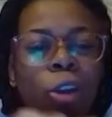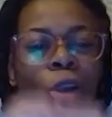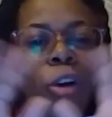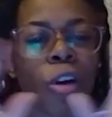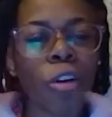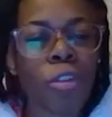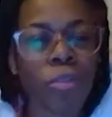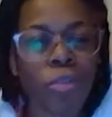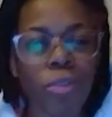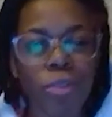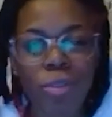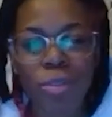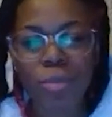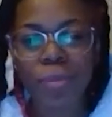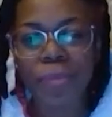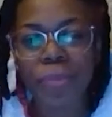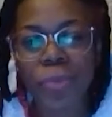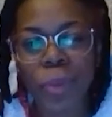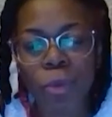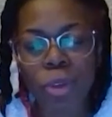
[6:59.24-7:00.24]
lot of
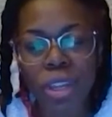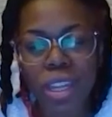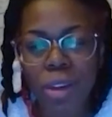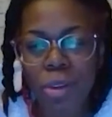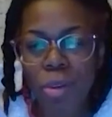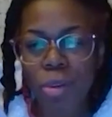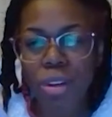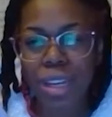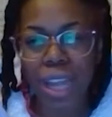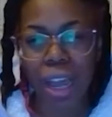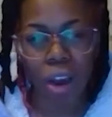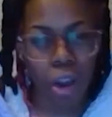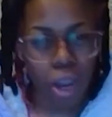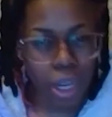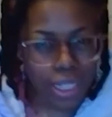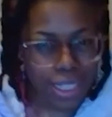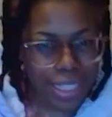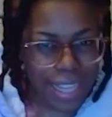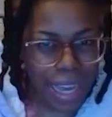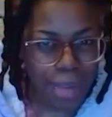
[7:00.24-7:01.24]
what are they called, like
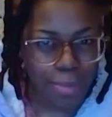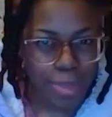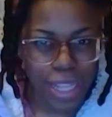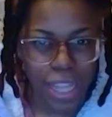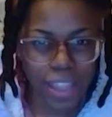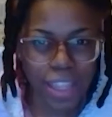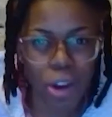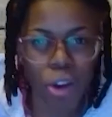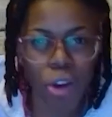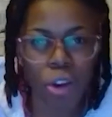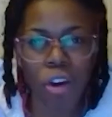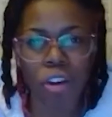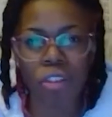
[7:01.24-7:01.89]
archetypes. Like there are a lot